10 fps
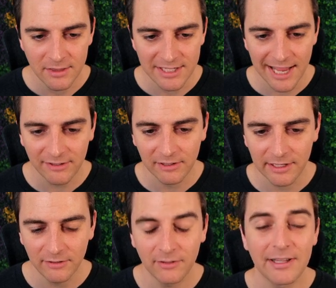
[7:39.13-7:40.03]
The text
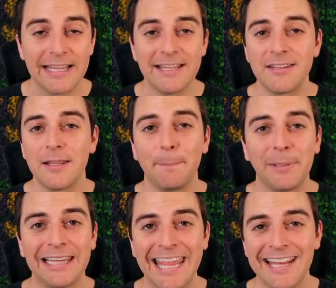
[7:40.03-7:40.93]
list is the
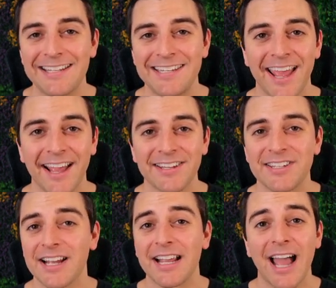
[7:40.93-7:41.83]
plain
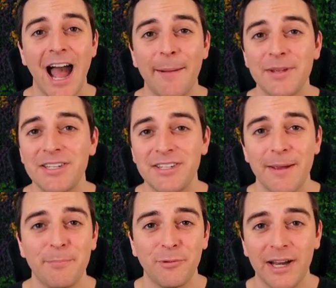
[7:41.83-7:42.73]
text comma
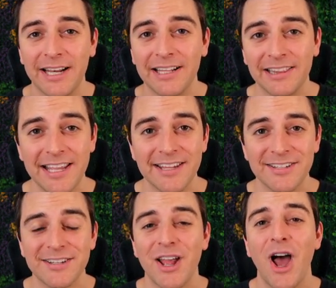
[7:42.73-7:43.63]
separated
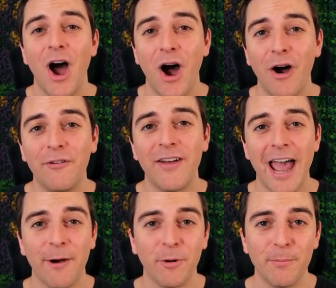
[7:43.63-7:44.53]
list of
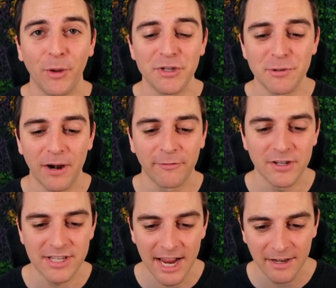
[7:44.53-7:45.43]
our multi
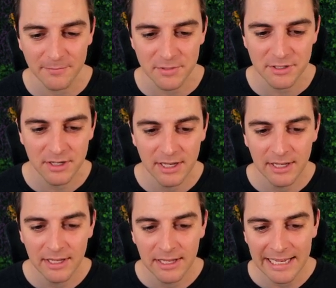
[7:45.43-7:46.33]
reference items.
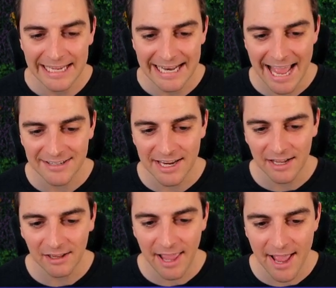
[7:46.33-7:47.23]
It has
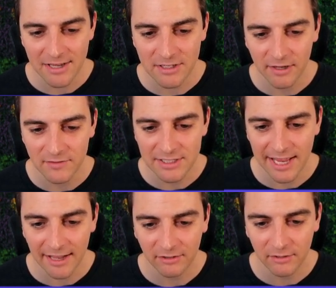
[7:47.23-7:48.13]
a class of
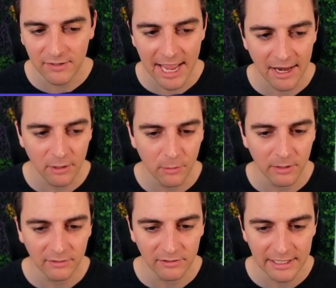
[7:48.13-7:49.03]
text of
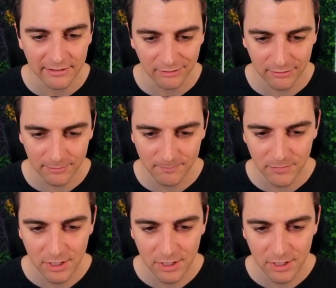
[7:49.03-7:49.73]
categories list.